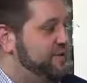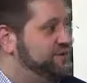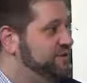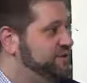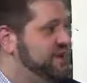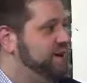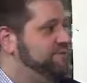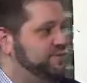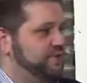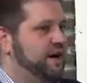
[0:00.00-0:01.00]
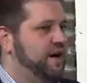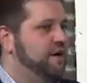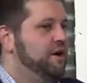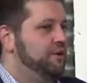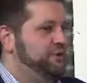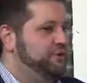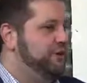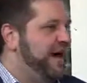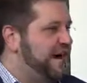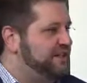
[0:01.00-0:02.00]
one of those names uh, were
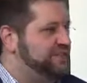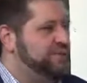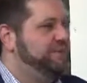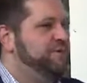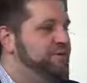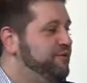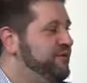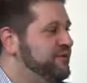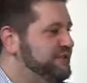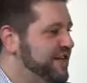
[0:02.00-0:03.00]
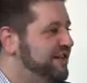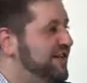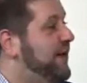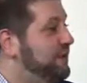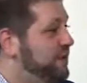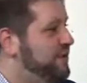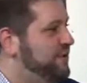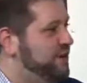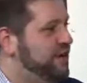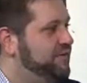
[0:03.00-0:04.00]
two guys from the movie The Sandlot, were in
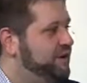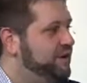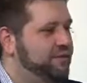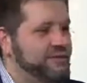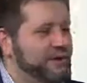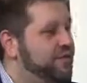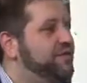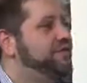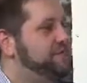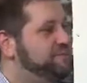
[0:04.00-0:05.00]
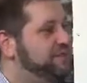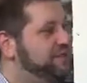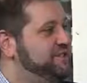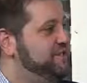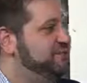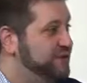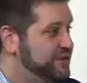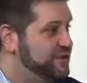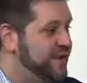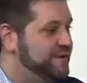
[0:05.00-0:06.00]
Philadelphia throwing out the first pitch at a
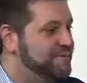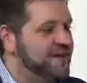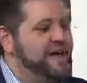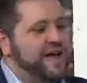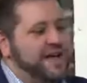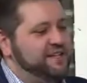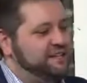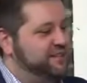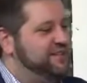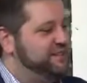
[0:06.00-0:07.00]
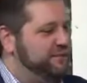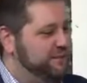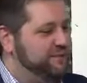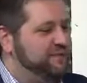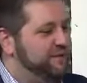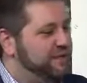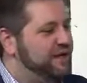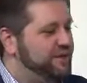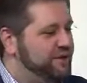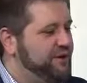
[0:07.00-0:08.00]
Phillies game, and somebody told them that we
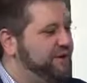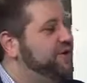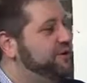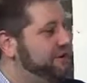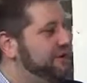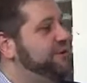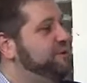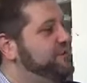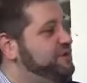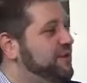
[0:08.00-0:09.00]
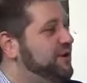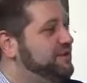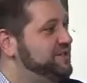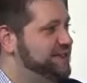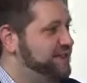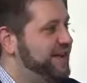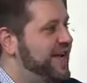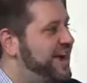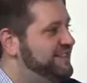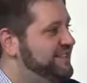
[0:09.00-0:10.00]
had a beer called "You're Killing Me Smalls," and so they
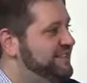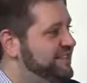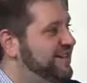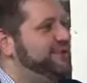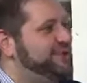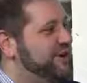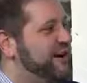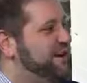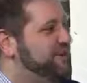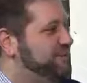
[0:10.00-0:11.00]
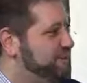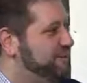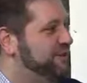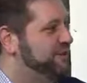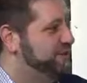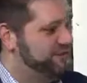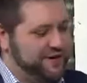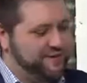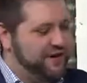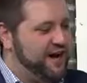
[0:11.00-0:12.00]
had to come and try it at the brewery. So
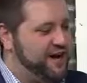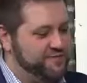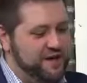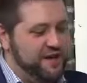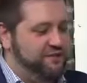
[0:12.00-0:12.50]
Trevor and I have